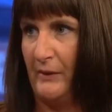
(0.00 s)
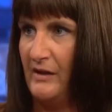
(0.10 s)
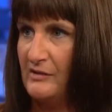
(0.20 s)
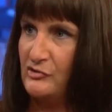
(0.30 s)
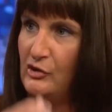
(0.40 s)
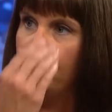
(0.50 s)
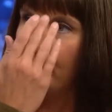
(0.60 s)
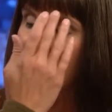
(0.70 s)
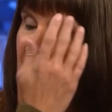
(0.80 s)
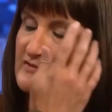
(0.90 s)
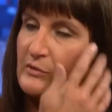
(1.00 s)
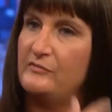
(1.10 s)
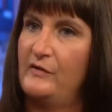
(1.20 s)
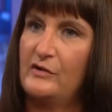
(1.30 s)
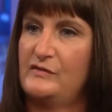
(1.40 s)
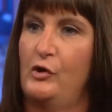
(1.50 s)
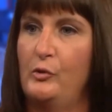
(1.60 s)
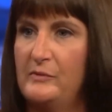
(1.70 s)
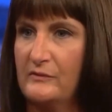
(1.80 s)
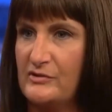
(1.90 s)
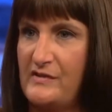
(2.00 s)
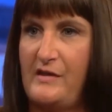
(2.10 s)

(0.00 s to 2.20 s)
page called Bring Desiree Ferris Home, and there's